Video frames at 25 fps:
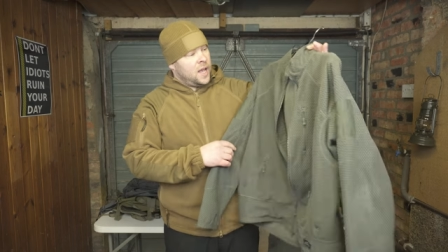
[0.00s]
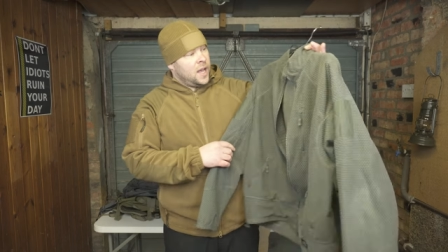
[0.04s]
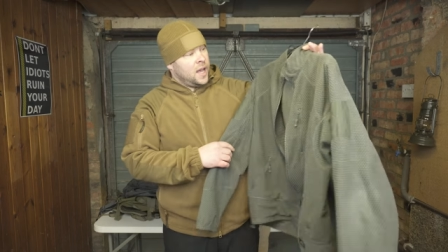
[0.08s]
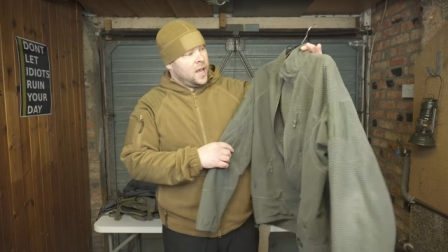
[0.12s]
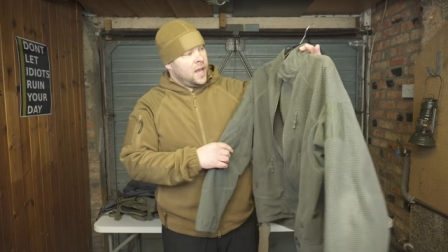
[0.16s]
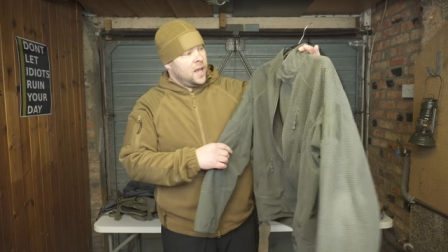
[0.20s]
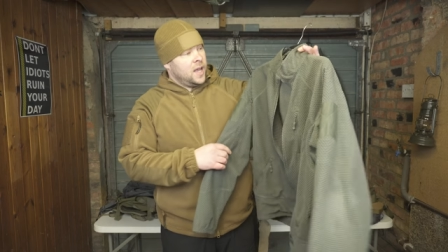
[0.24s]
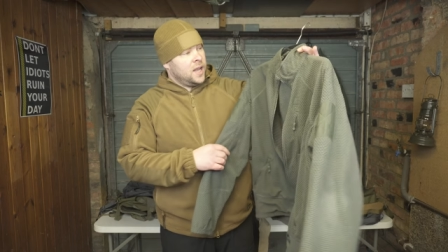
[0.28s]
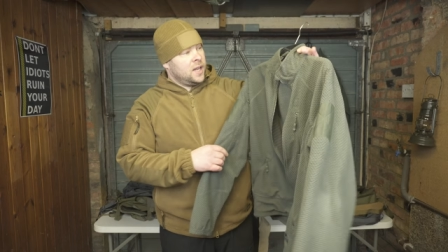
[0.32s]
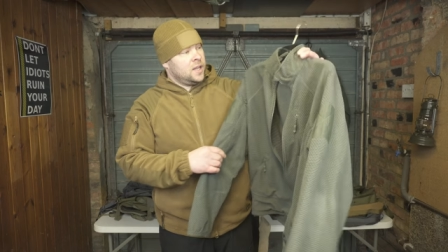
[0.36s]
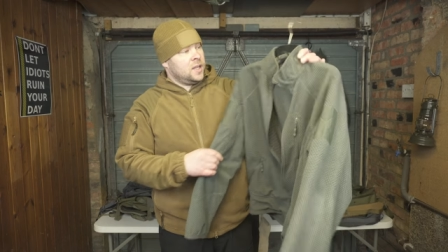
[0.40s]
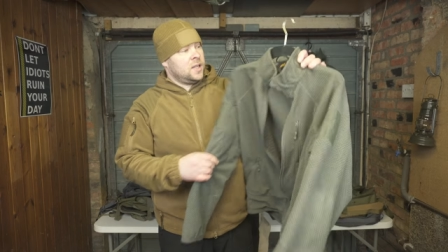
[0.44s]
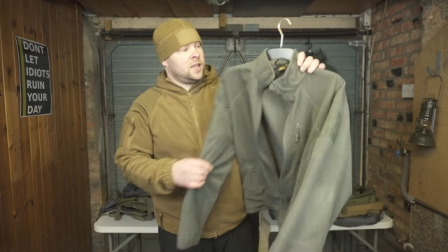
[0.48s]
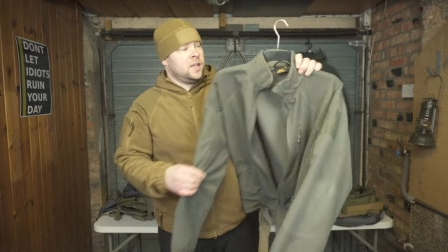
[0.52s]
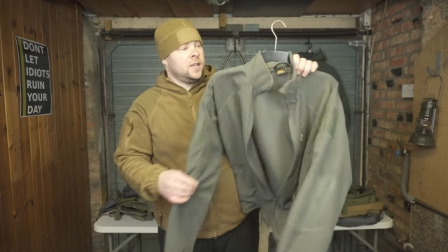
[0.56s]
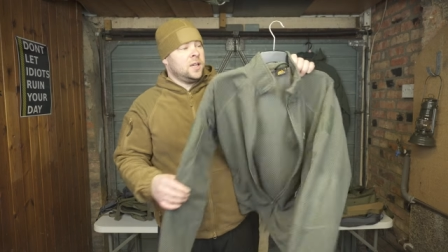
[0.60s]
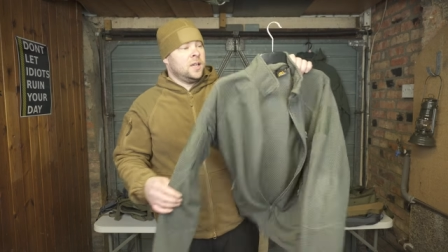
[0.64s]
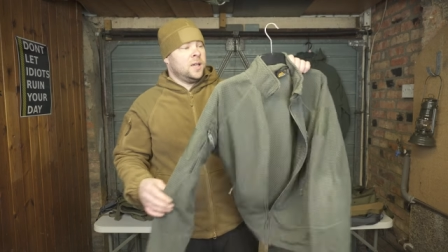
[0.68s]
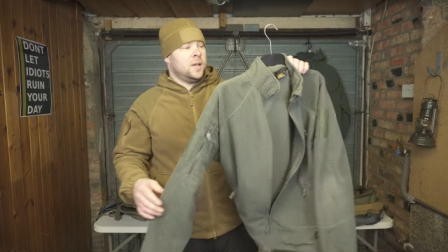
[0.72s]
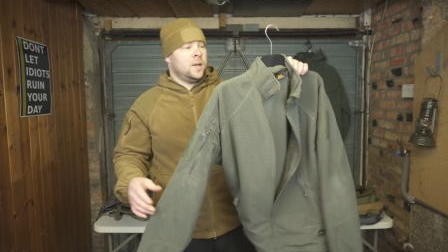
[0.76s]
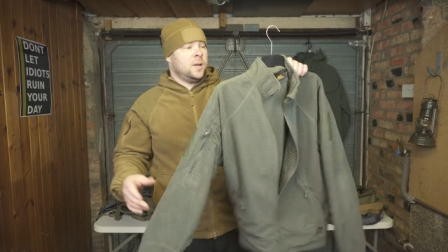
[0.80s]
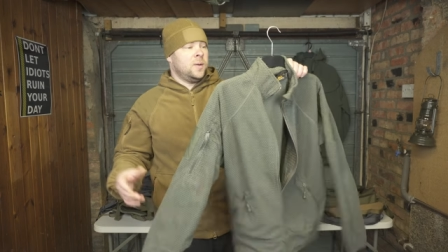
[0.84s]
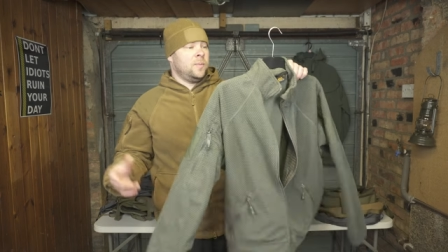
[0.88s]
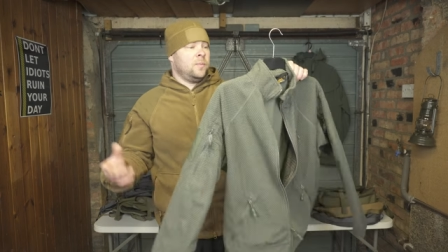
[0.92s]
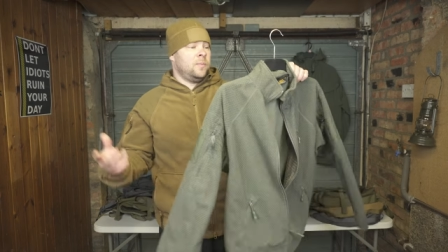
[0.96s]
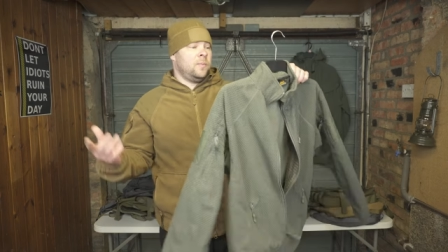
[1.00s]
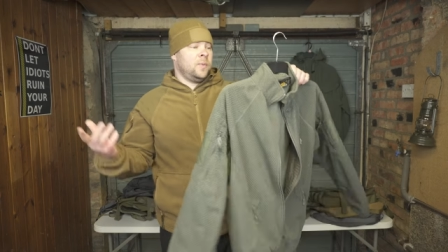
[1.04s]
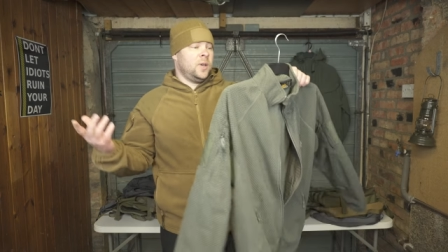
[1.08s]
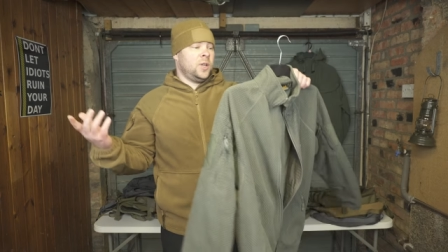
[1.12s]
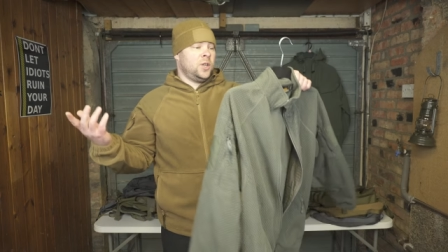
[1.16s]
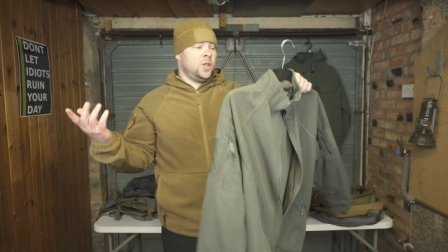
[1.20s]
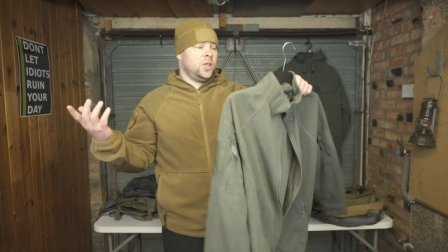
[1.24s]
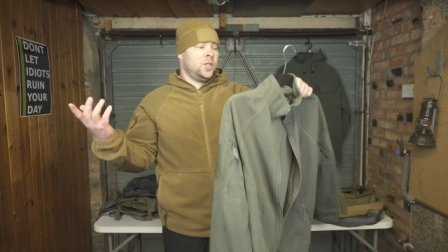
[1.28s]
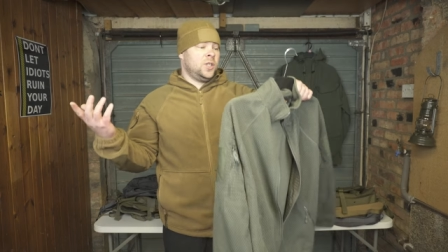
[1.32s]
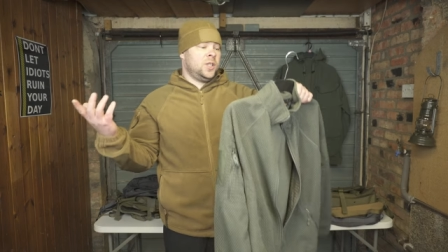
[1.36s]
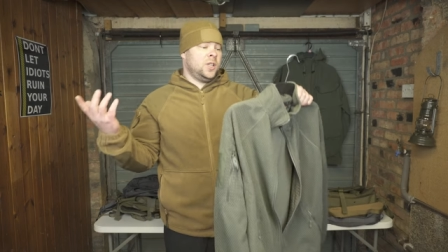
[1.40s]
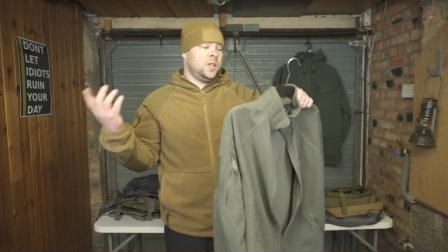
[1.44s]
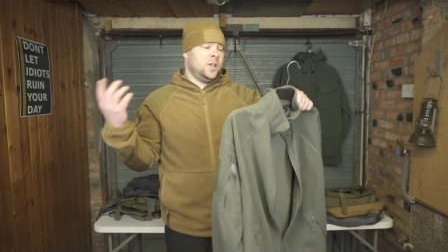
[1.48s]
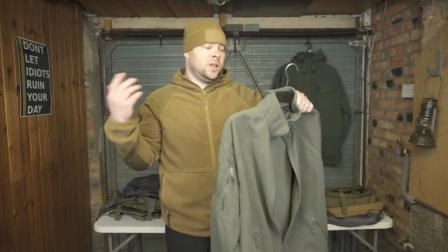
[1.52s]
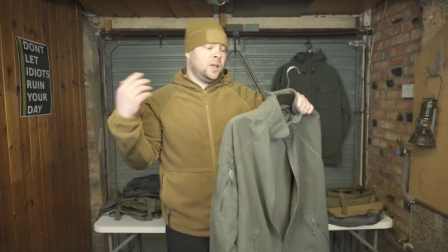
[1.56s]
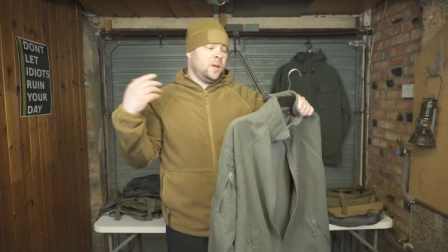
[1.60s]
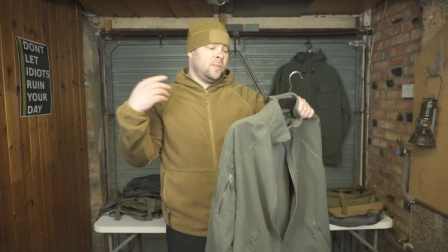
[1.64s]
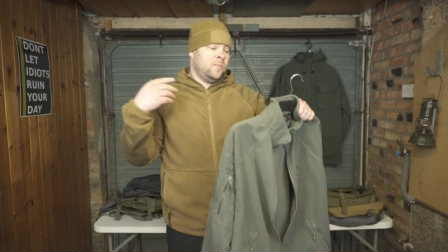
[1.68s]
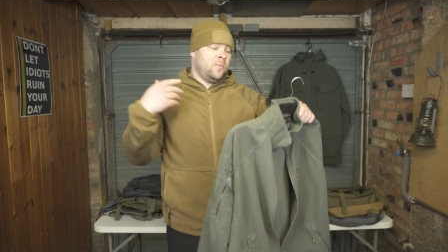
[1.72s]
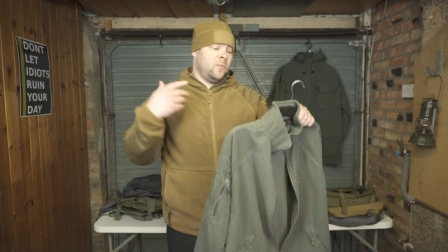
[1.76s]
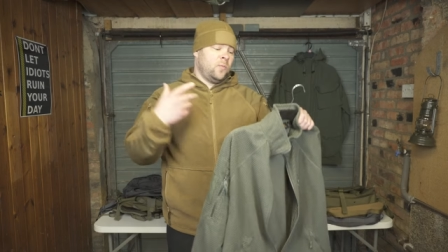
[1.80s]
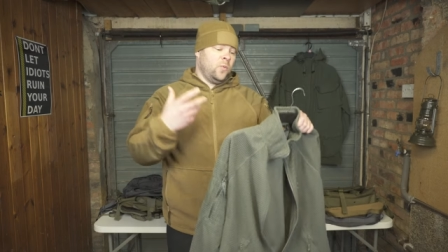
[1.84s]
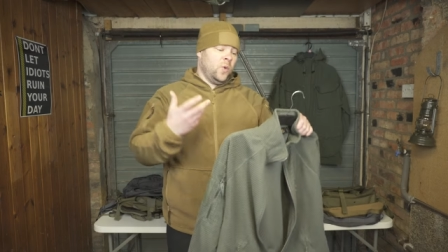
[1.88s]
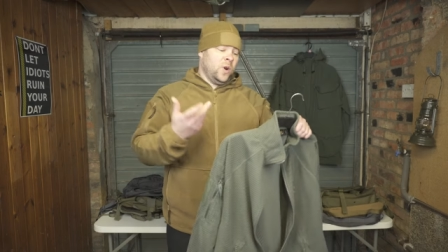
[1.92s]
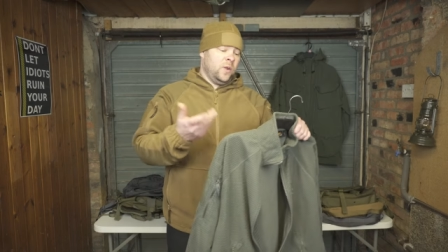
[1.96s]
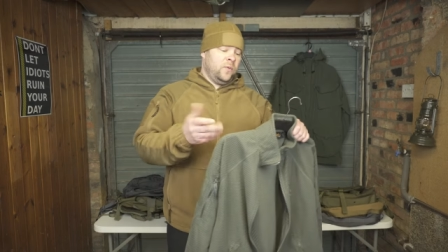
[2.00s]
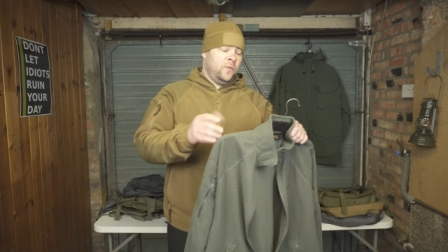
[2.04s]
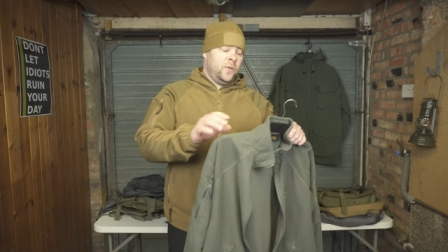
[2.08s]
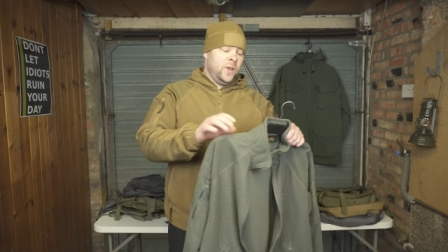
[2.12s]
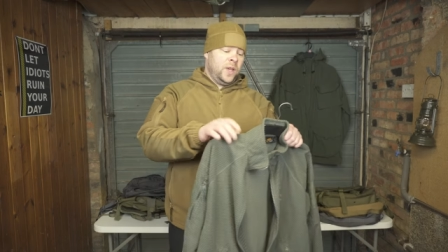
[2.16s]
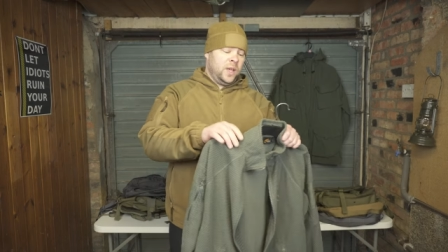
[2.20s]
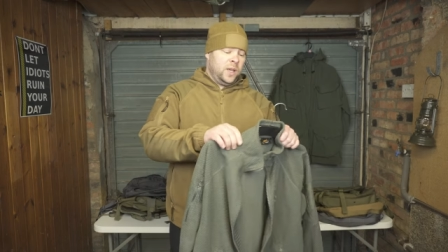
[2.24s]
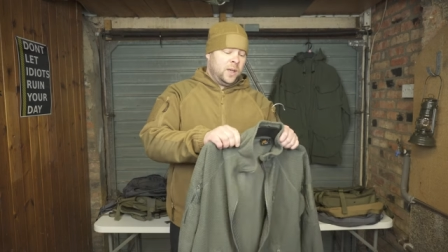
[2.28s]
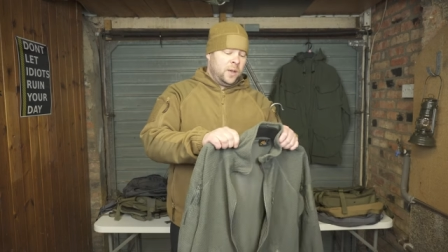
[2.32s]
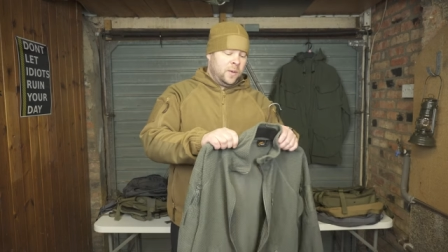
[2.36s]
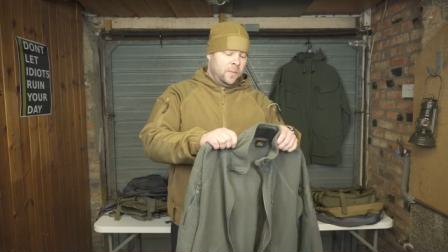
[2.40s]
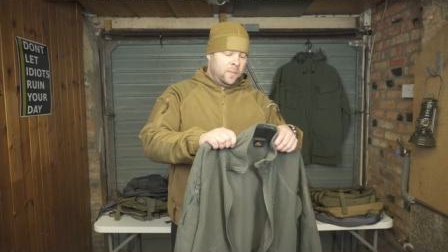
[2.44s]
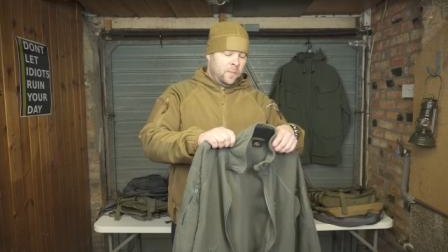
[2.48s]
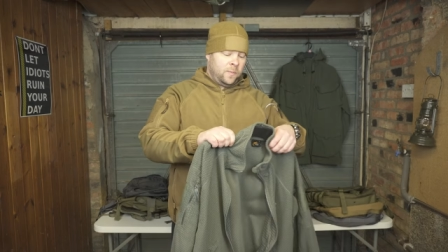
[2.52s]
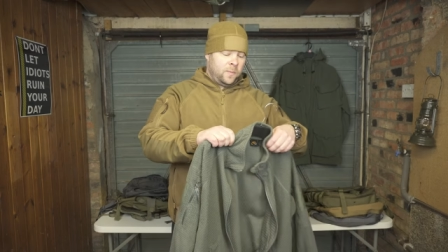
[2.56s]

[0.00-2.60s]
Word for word: And it's just one thing